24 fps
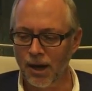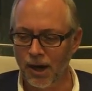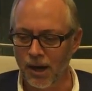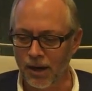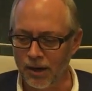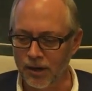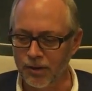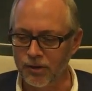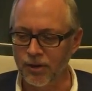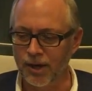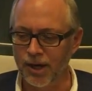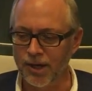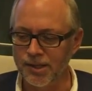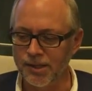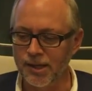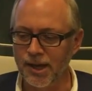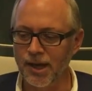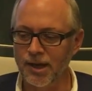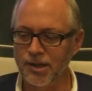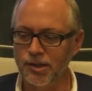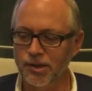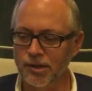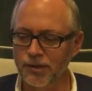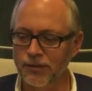on a
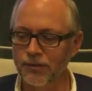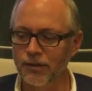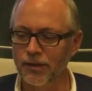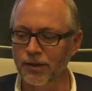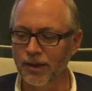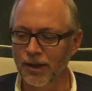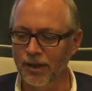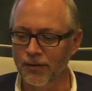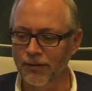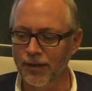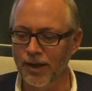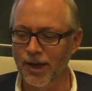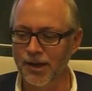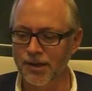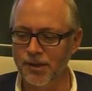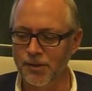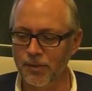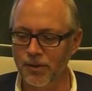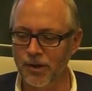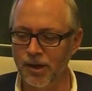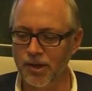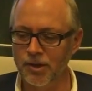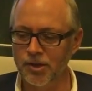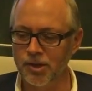transaction for the
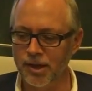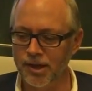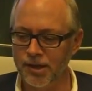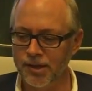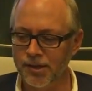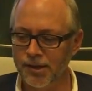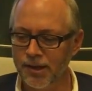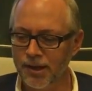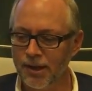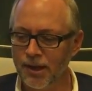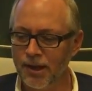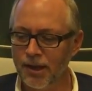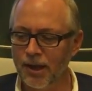advanced projects,